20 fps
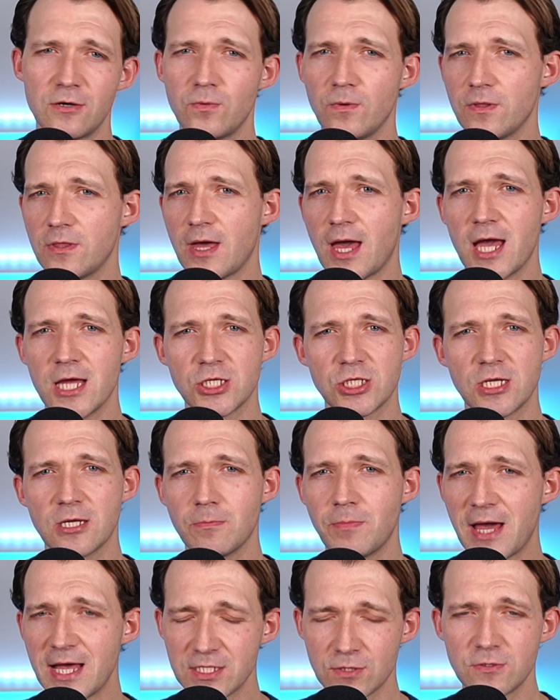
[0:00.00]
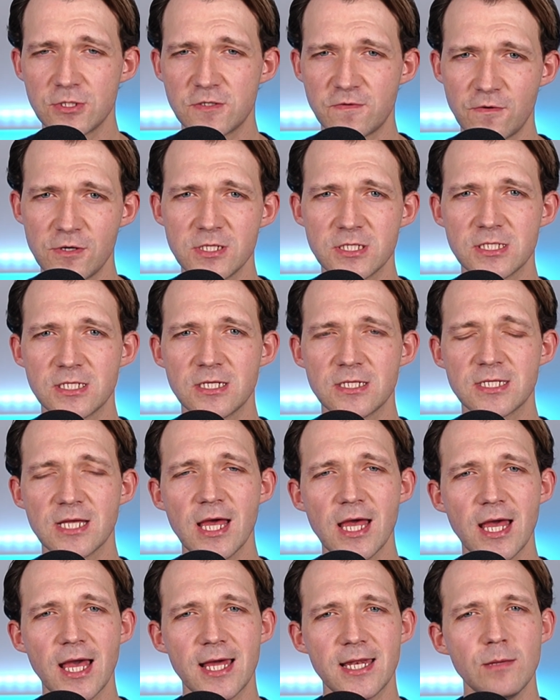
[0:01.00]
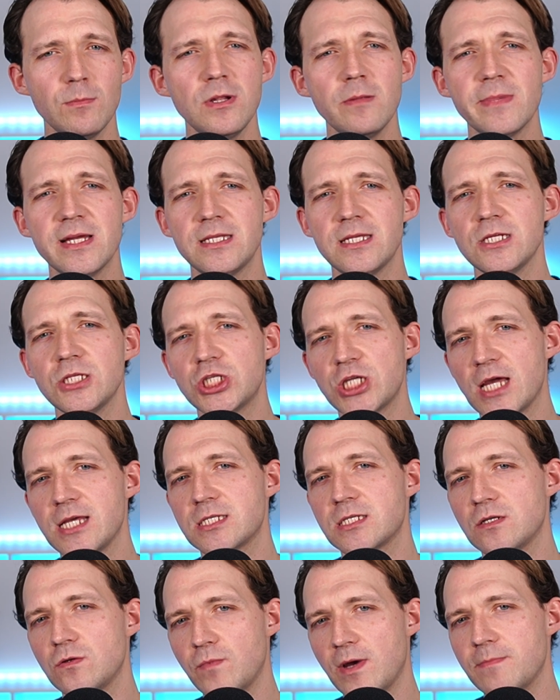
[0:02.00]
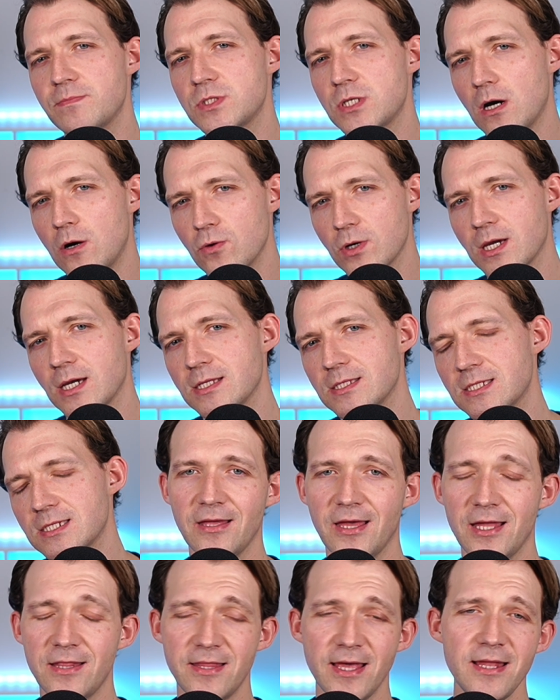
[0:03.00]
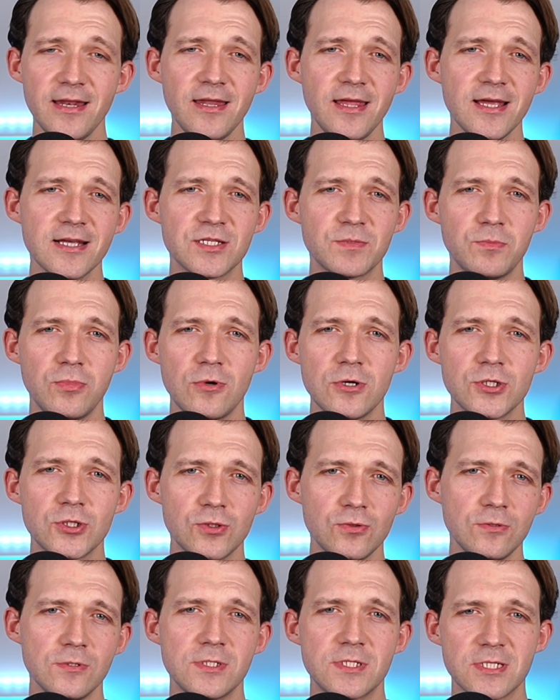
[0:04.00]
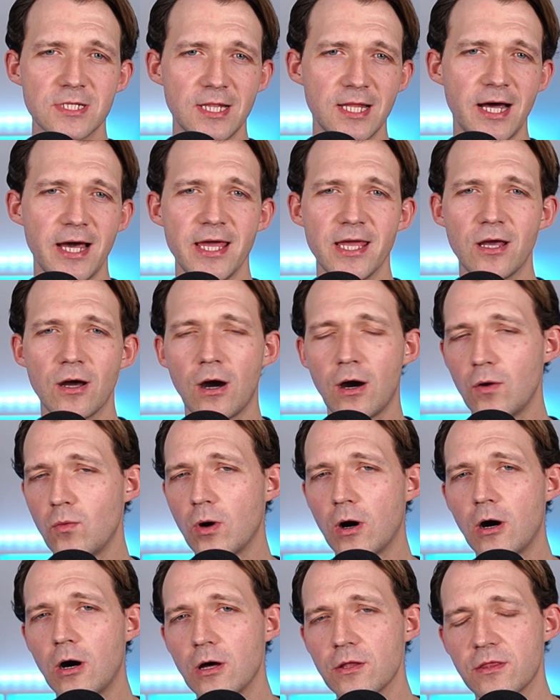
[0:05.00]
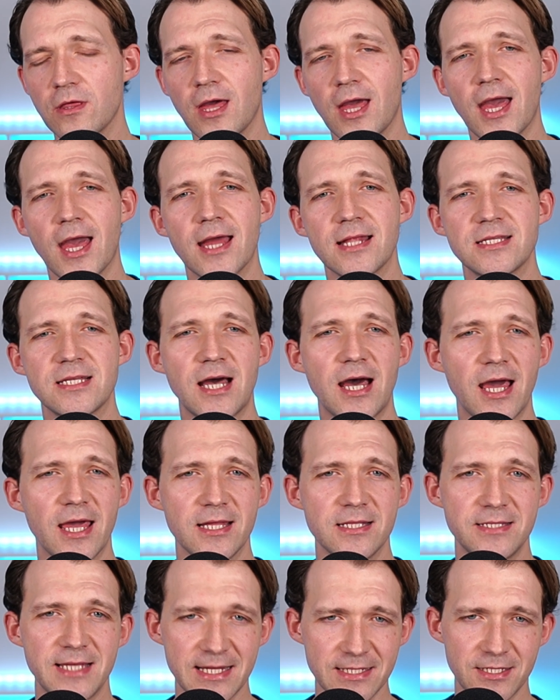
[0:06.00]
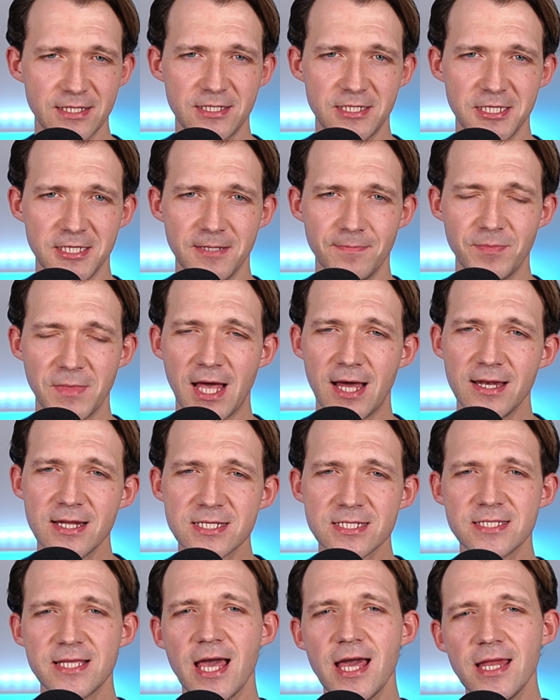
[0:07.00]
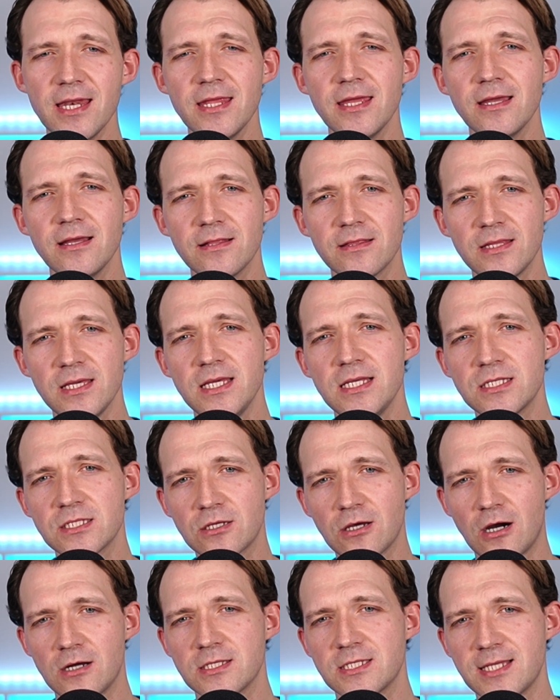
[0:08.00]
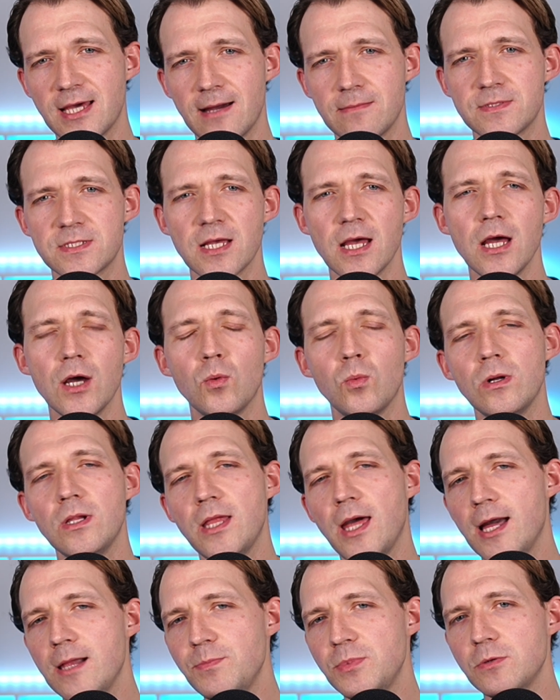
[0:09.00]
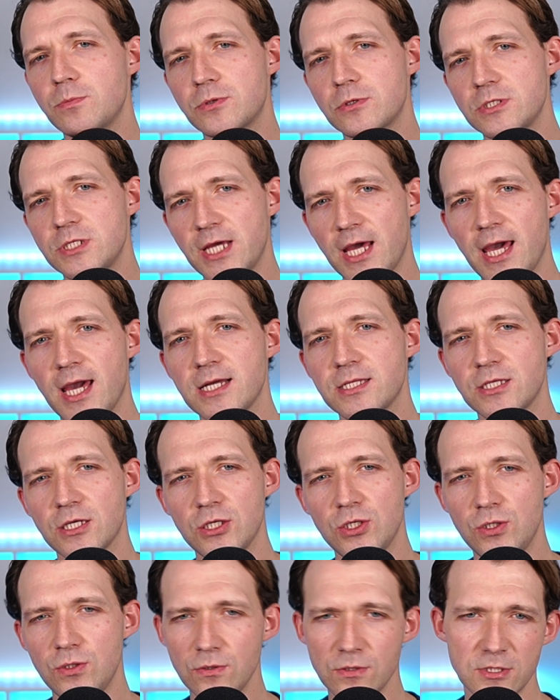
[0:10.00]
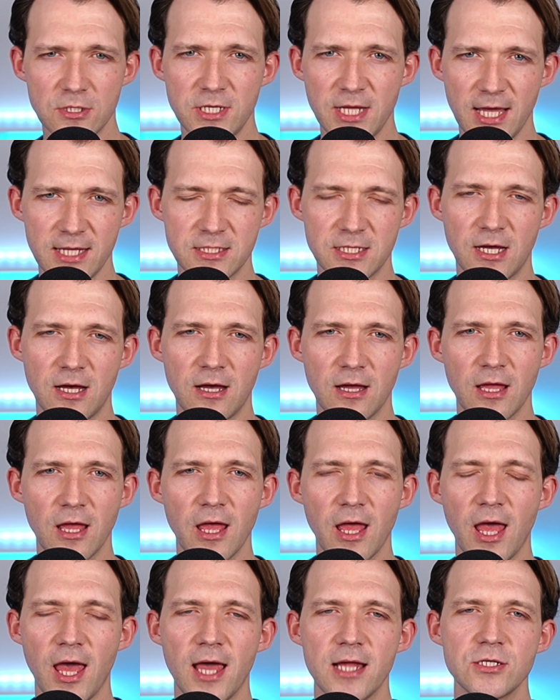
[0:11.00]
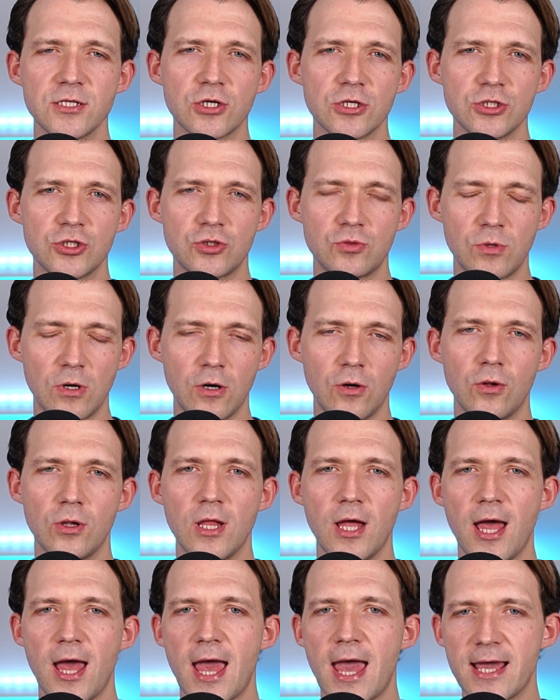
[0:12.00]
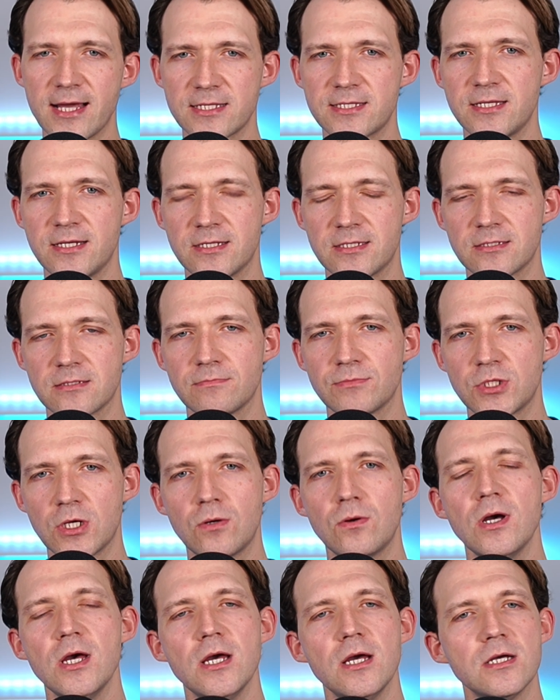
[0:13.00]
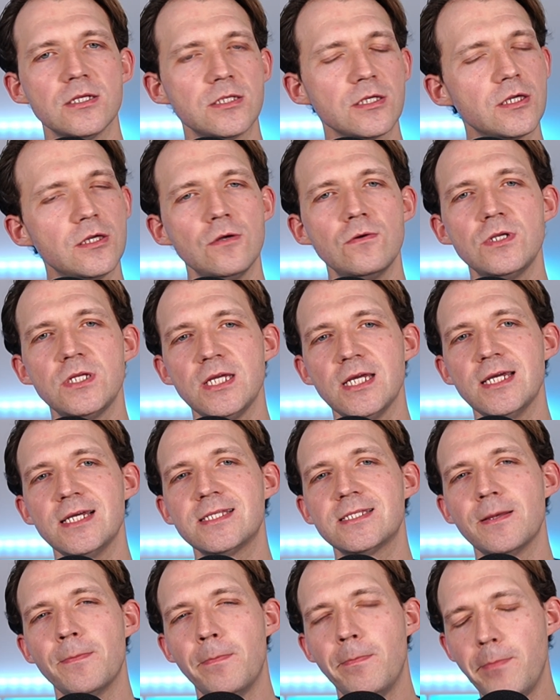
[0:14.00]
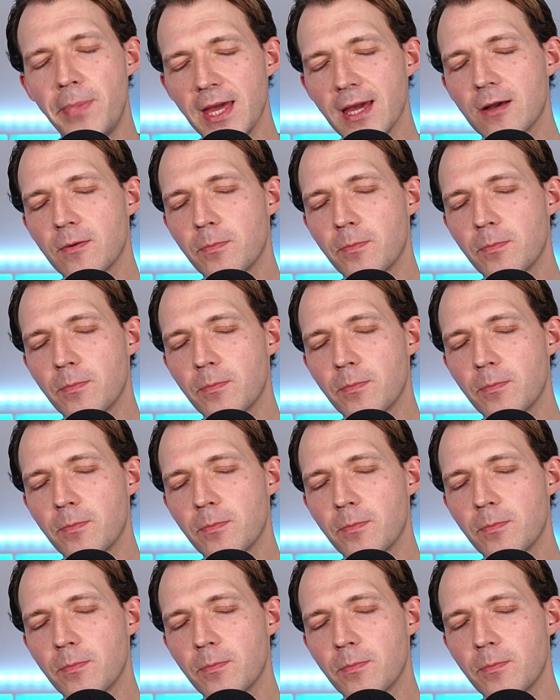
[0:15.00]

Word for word: with hashing passwords, for instance, and implementing JSON Web Tokens, and then explore tools like OAuth and identity. Understanding these concepts will help you protect user data and control access. So security is a big